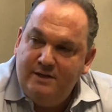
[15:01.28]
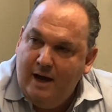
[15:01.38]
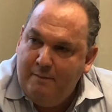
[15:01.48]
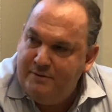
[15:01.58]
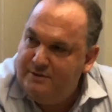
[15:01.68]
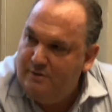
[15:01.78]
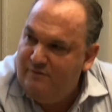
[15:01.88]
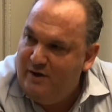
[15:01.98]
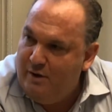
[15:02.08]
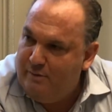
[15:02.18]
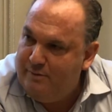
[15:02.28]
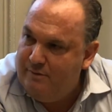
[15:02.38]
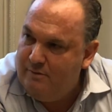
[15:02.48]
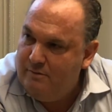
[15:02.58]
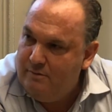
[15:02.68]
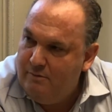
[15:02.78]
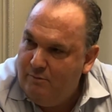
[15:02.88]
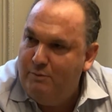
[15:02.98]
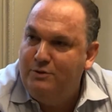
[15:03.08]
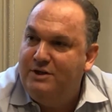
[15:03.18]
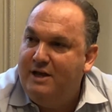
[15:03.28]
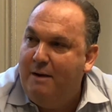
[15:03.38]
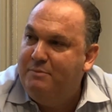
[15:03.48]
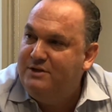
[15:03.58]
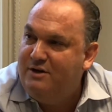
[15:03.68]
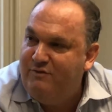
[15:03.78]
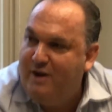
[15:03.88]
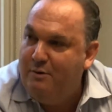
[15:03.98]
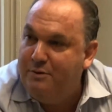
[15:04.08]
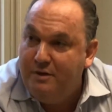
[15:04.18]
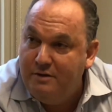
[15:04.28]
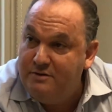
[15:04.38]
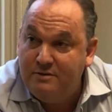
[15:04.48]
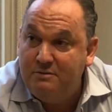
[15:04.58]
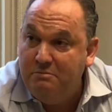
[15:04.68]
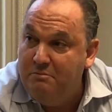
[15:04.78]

is the opposite of health? What would you say? The opposite of health is